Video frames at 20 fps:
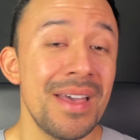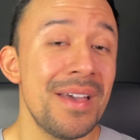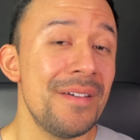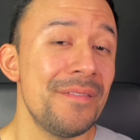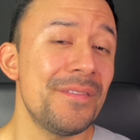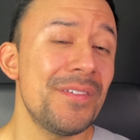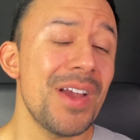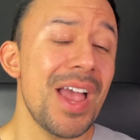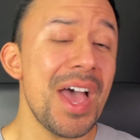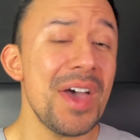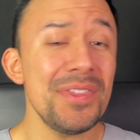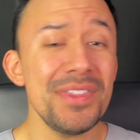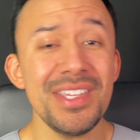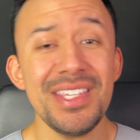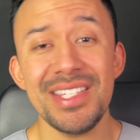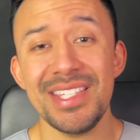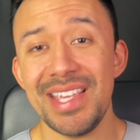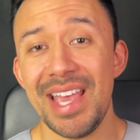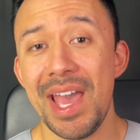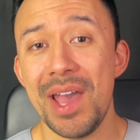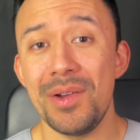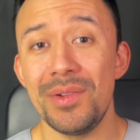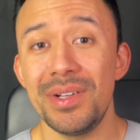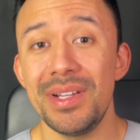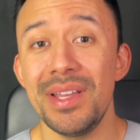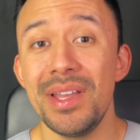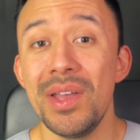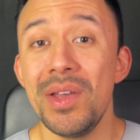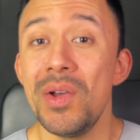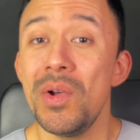For how these
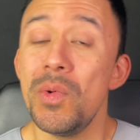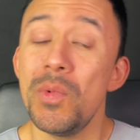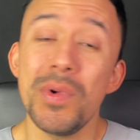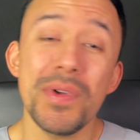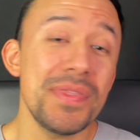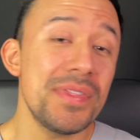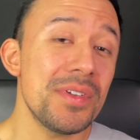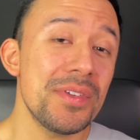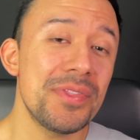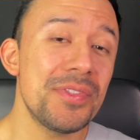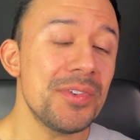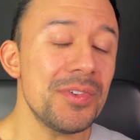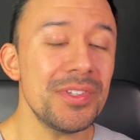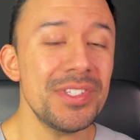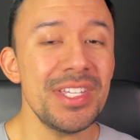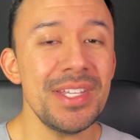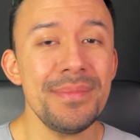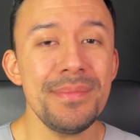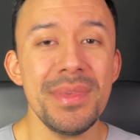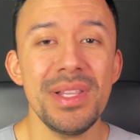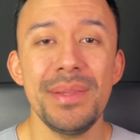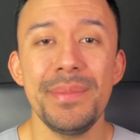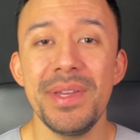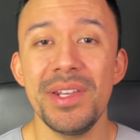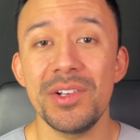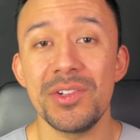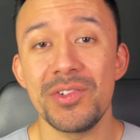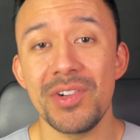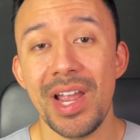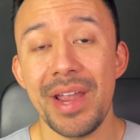sound, with their
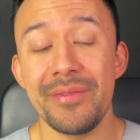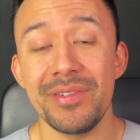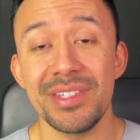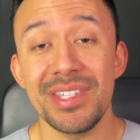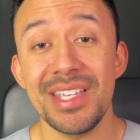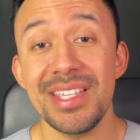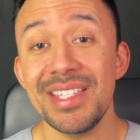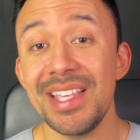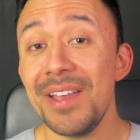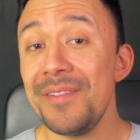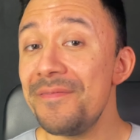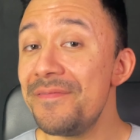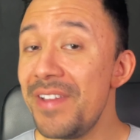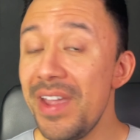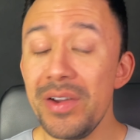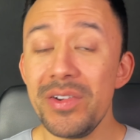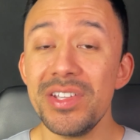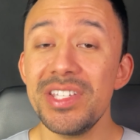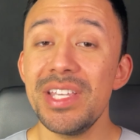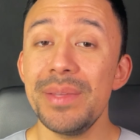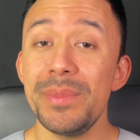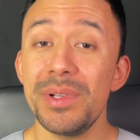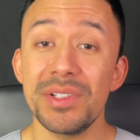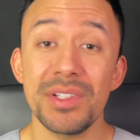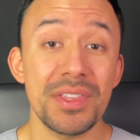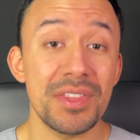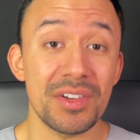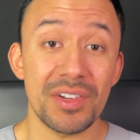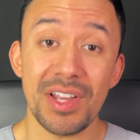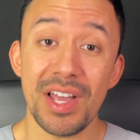13mm drivers, they sound very similar
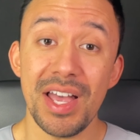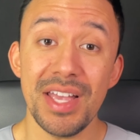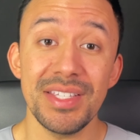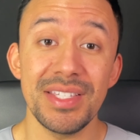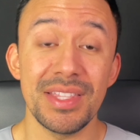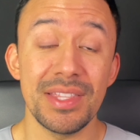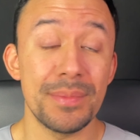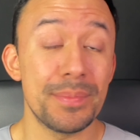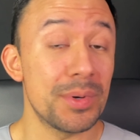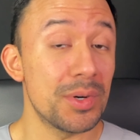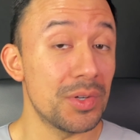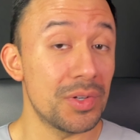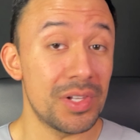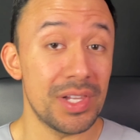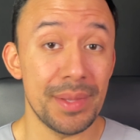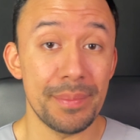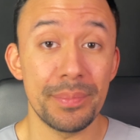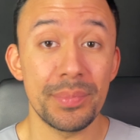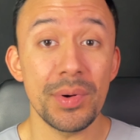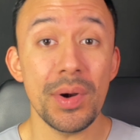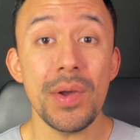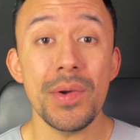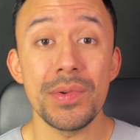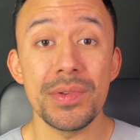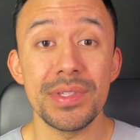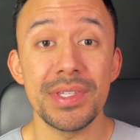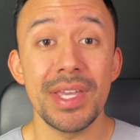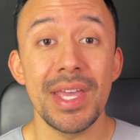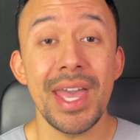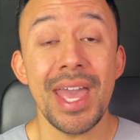to their cousin, the ProClip
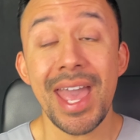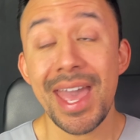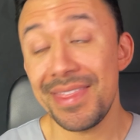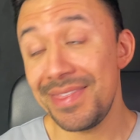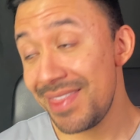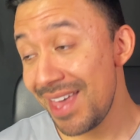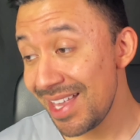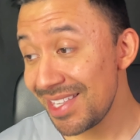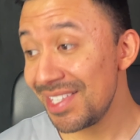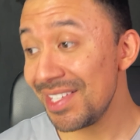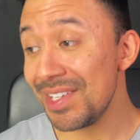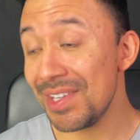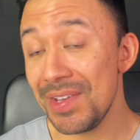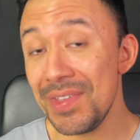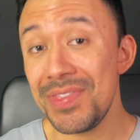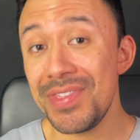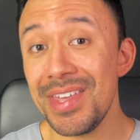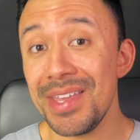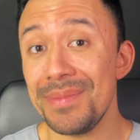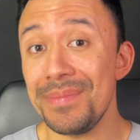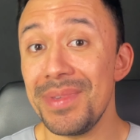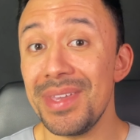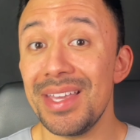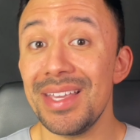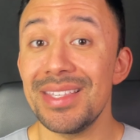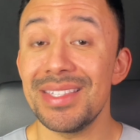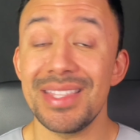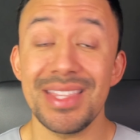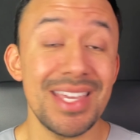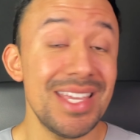Pros, and that's a good thing
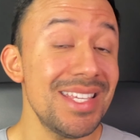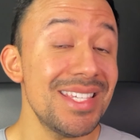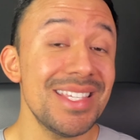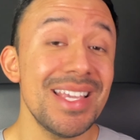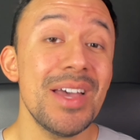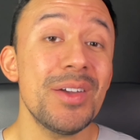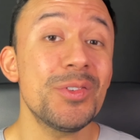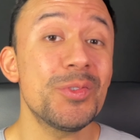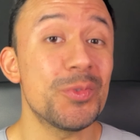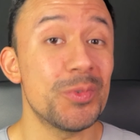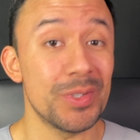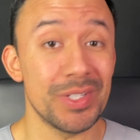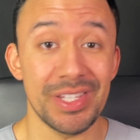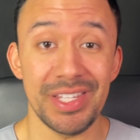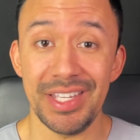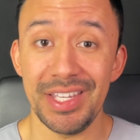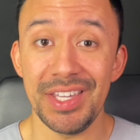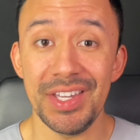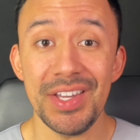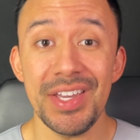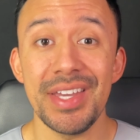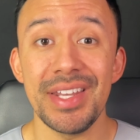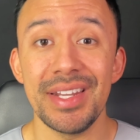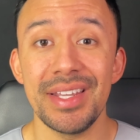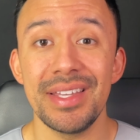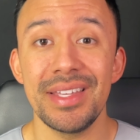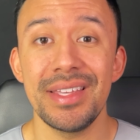because these sound really good.